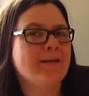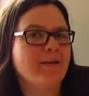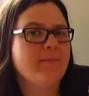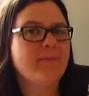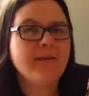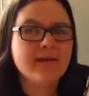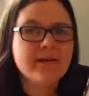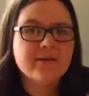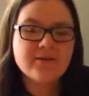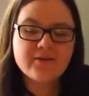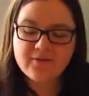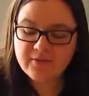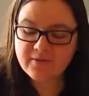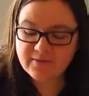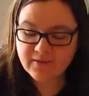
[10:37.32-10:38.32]
The main character
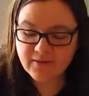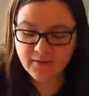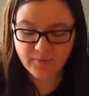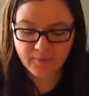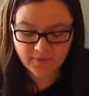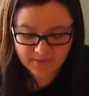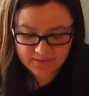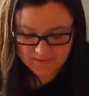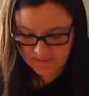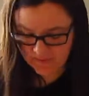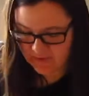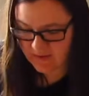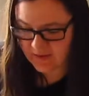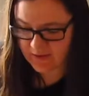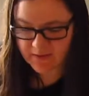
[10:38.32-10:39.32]
looks like a really
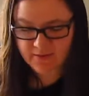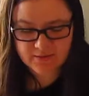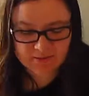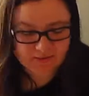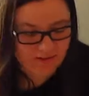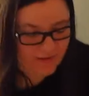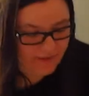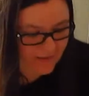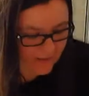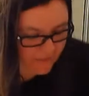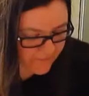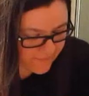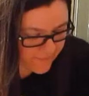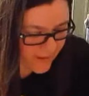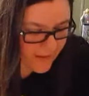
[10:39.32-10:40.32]
sweet character. I
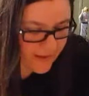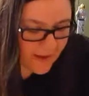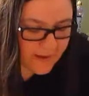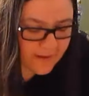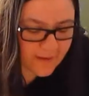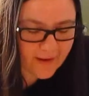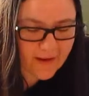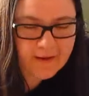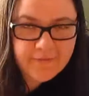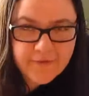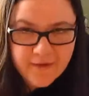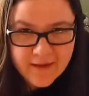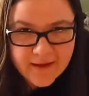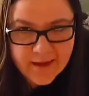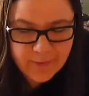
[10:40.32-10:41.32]

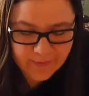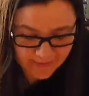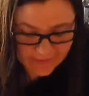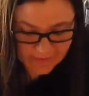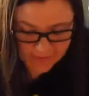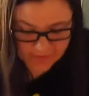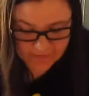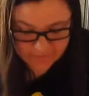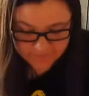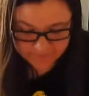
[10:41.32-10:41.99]
feel like I would like her.